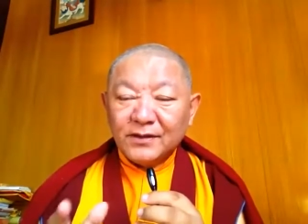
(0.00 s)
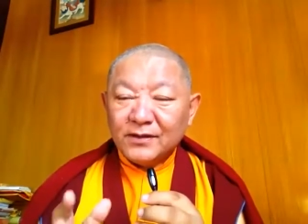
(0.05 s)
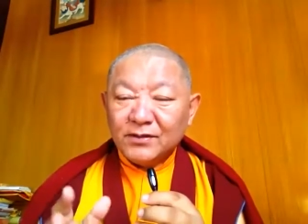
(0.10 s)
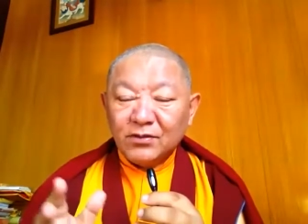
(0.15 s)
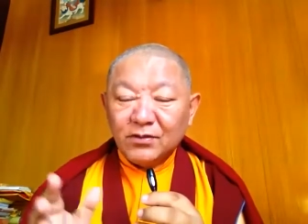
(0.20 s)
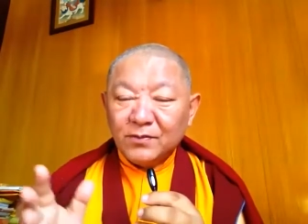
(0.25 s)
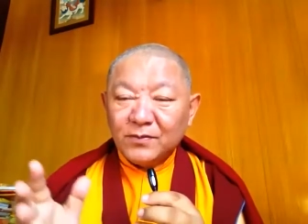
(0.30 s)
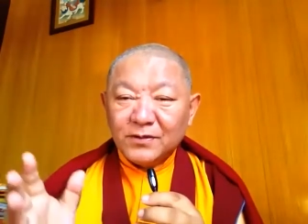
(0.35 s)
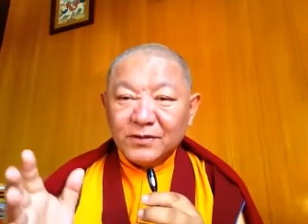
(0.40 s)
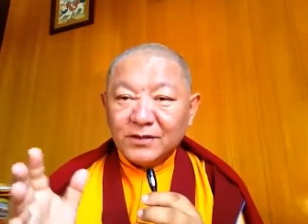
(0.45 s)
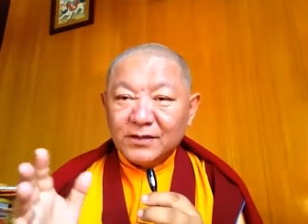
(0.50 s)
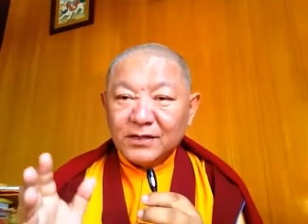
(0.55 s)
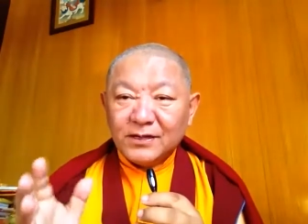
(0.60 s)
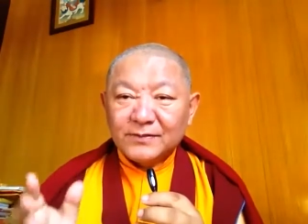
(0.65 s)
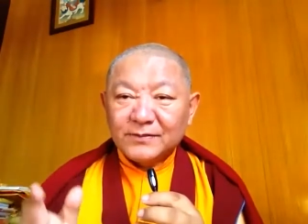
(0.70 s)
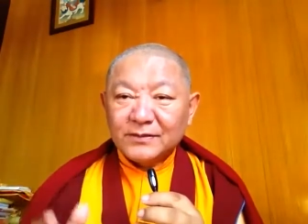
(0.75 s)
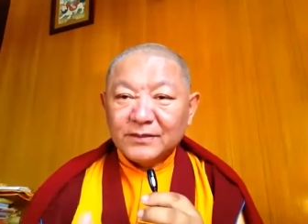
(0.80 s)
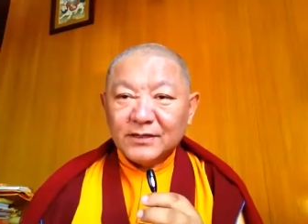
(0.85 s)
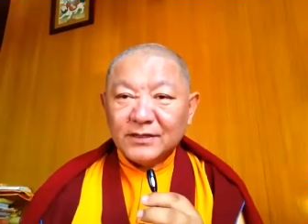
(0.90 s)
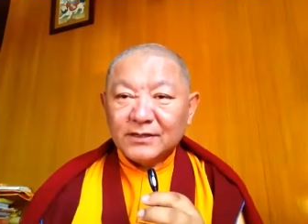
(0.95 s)
Nobody
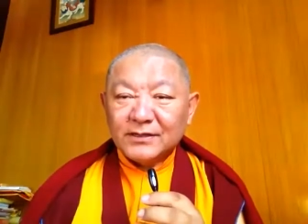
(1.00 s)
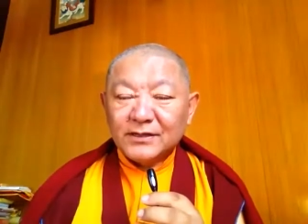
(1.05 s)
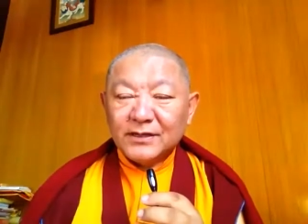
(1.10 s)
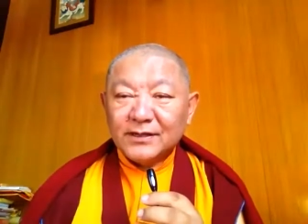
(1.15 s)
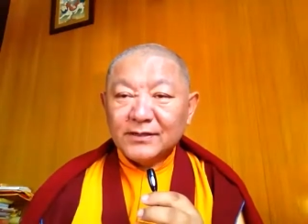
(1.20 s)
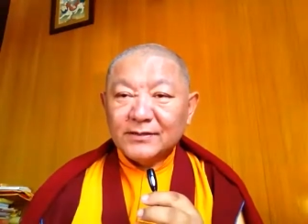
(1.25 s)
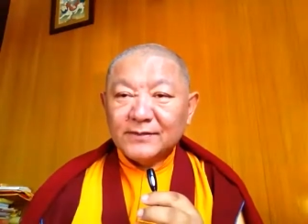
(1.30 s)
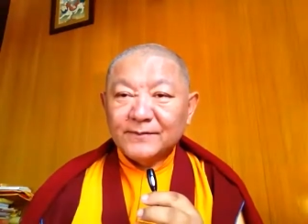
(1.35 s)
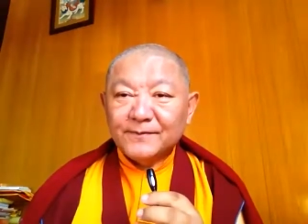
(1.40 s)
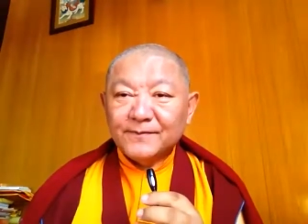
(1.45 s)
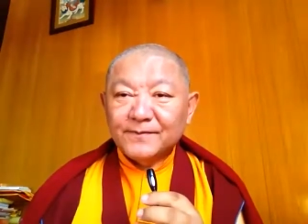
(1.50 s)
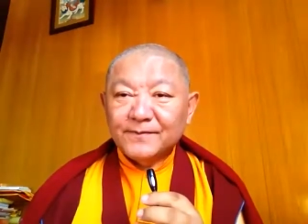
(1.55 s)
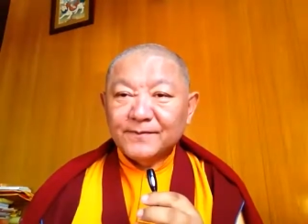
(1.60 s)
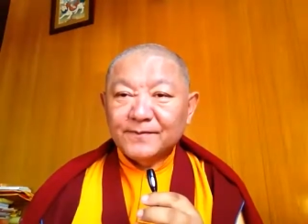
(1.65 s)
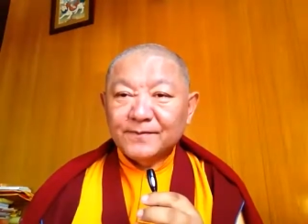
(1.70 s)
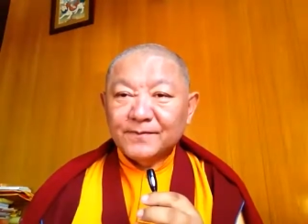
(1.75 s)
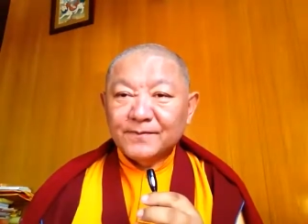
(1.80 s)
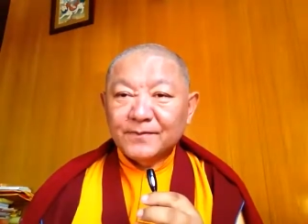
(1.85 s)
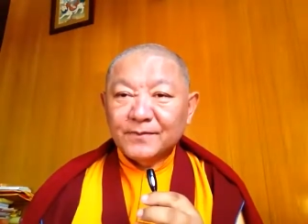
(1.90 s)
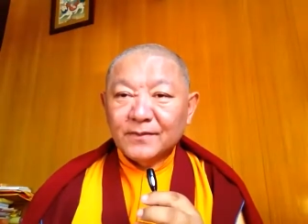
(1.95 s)
comes like that.
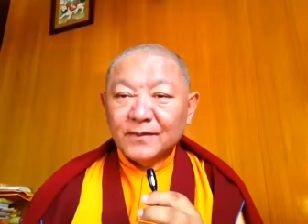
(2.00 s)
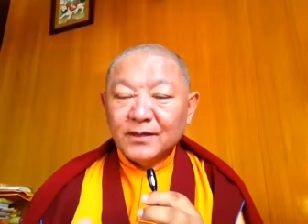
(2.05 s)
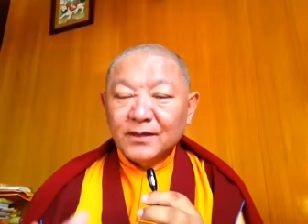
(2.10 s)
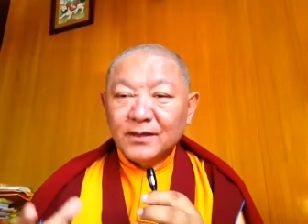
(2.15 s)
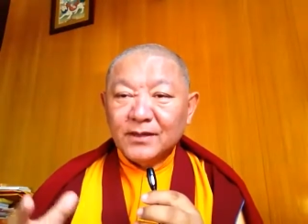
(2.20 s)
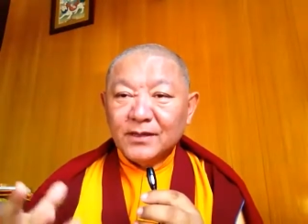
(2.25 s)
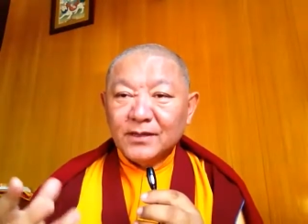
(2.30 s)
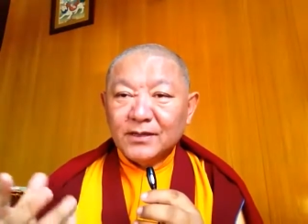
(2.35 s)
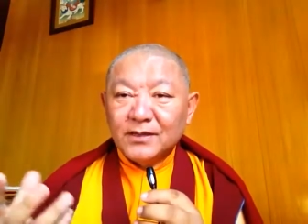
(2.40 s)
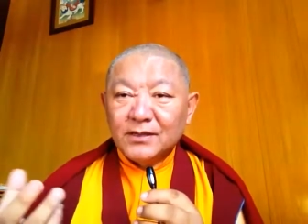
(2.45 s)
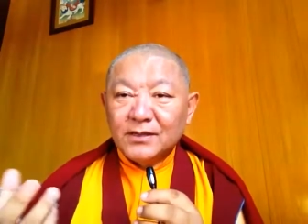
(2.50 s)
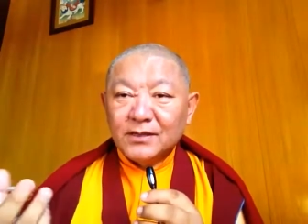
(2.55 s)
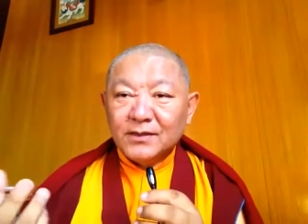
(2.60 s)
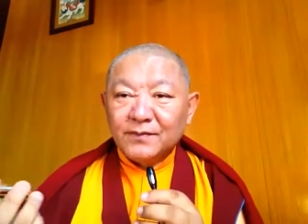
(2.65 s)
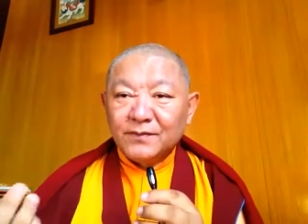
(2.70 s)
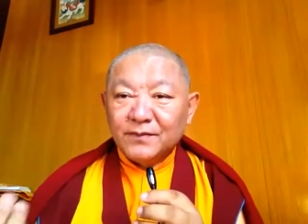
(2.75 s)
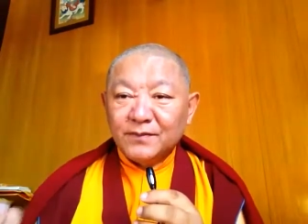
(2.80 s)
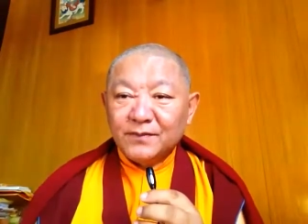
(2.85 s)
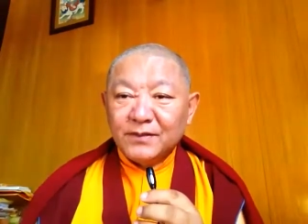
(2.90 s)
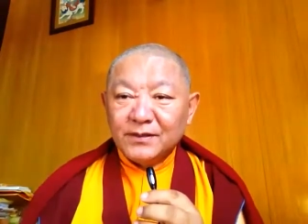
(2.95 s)

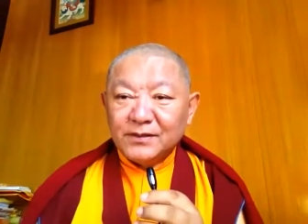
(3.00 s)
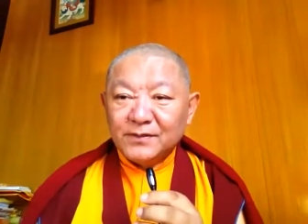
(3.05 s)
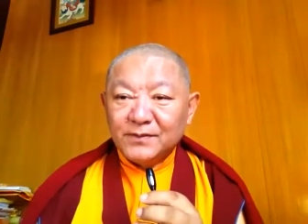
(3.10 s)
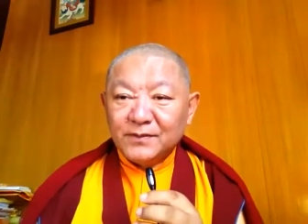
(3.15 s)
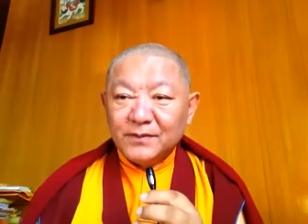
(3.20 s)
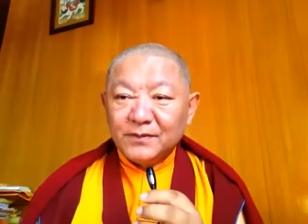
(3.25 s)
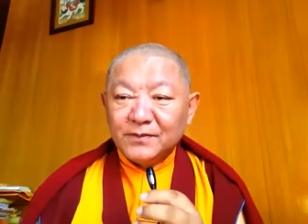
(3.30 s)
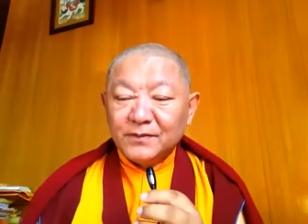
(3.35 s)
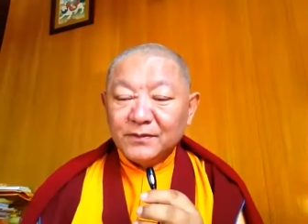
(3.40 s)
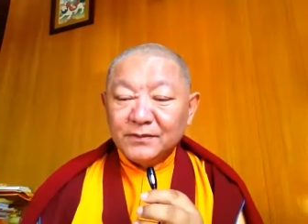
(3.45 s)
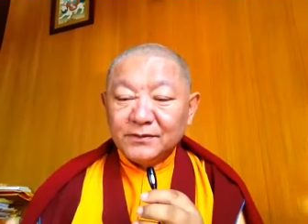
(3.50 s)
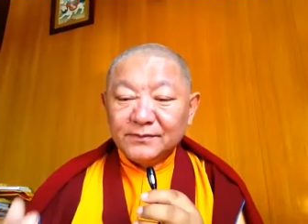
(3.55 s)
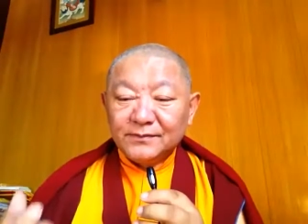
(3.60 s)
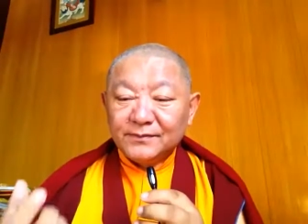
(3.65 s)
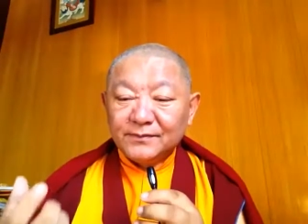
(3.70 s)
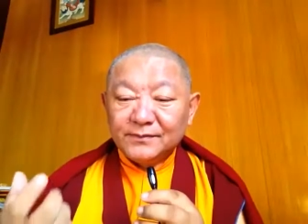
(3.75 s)
If we meet people